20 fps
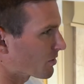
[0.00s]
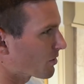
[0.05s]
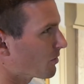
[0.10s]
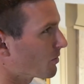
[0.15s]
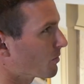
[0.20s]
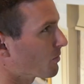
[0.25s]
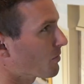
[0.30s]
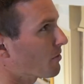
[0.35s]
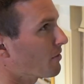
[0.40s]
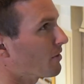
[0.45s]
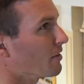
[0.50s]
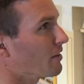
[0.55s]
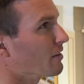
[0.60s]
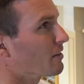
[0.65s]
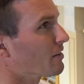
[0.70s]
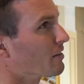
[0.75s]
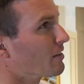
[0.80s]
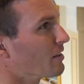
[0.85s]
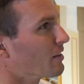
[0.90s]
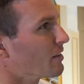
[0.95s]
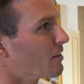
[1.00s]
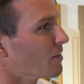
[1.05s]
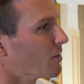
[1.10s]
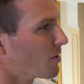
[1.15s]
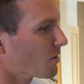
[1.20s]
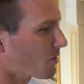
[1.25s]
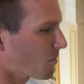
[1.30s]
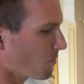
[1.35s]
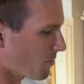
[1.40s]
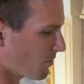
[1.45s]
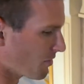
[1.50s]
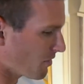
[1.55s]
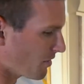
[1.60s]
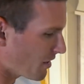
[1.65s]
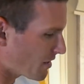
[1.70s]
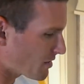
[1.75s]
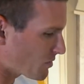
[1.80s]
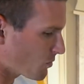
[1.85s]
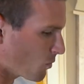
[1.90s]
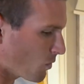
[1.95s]
going with a
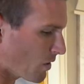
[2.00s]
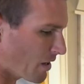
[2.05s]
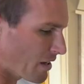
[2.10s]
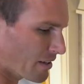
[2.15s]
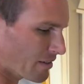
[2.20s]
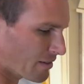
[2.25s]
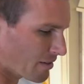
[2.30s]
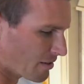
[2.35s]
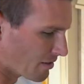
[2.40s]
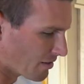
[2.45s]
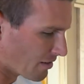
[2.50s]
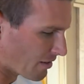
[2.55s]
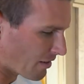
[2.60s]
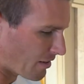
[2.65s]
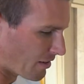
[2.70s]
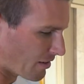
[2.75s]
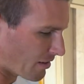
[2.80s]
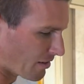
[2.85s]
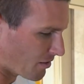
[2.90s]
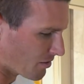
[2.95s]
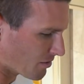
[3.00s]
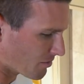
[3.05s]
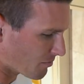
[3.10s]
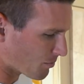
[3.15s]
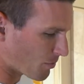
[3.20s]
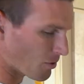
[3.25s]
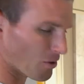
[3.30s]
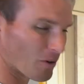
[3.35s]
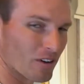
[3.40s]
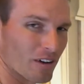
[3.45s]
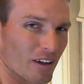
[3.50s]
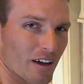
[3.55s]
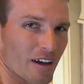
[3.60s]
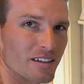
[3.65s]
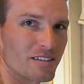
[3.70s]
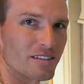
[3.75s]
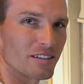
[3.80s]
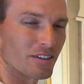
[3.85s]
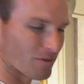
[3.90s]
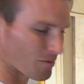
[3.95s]
nice white Pro
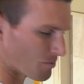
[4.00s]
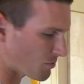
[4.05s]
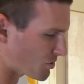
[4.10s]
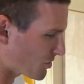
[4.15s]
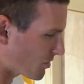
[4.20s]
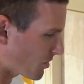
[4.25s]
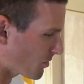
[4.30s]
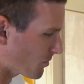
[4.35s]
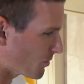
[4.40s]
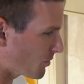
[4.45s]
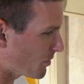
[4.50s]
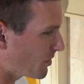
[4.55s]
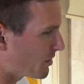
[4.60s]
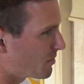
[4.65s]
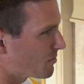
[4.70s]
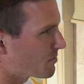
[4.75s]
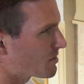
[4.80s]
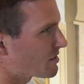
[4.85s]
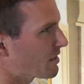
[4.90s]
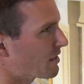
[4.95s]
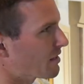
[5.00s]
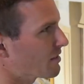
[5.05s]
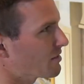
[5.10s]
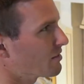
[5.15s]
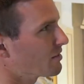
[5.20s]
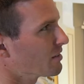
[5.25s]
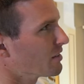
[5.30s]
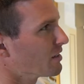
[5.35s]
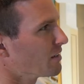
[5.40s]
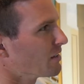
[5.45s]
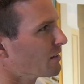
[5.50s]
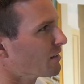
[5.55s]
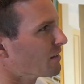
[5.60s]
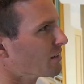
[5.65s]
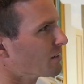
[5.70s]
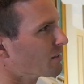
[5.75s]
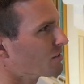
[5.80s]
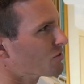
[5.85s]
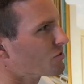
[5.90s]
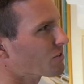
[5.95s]
Classic from Sherwin-Williams that
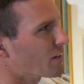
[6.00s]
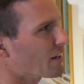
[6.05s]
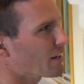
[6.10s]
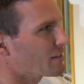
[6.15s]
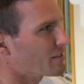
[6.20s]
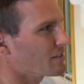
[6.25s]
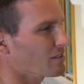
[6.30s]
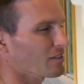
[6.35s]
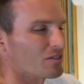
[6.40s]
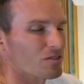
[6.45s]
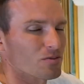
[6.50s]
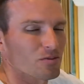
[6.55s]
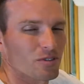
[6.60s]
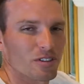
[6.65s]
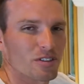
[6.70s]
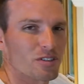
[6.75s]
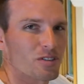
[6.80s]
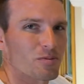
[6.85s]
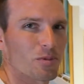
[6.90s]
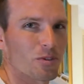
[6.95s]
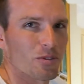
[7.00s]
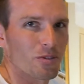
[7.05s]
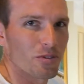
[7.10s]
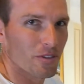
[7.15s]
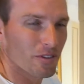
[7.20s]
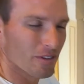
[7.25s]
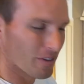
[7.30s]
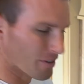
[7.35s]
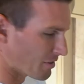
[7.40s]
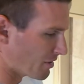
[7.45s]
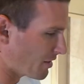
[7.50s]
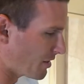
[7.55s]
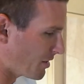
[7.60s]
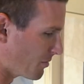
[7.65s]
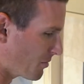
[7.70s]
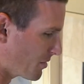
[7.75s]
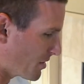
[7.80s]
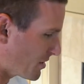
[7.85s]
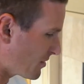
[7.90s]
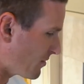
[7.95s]
dries and looks really smooth
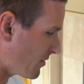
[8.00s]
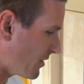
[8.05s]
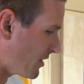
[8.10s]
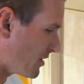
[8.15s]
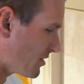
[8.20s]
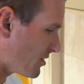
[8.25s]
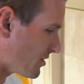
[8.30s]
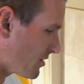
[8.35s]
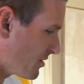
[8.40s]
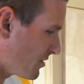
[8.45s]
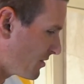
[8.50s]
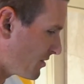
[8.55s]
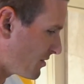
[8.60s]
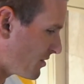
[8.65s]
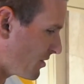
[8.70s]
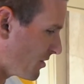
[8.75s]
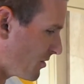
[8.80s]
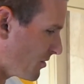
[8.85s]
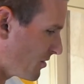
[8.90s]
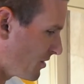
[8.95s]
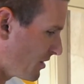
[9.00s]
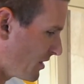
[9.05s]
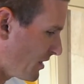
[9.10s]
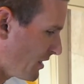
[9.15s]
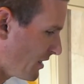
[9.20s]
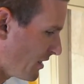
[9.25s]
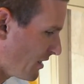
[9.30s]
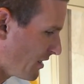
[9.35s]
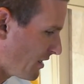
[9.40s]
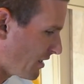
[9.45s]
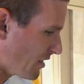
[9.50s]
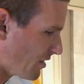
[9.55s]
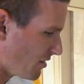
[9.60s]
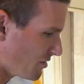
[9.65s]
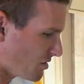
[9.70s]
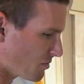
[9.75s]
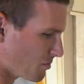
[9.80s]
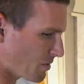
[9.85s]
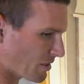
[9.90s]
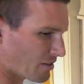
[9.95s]
when it's finished. So it'll
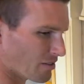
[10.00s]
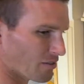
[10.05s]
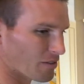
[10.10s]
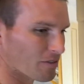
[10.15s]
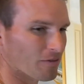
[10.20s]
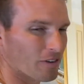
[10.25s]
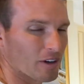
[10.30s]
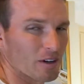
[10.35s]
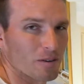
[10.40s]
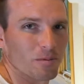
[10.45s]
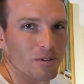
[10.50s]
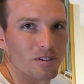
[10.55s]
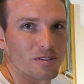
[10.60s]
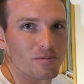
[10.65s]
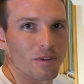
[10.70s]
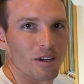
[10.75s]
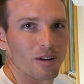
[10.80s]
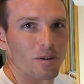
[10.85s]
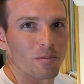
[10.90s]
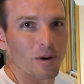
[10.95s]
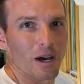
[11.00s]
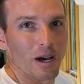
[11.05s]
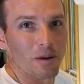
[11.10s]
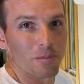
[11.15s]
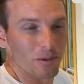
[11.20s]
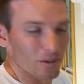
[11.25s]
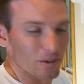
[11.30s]
just make the fireplace mantle pop a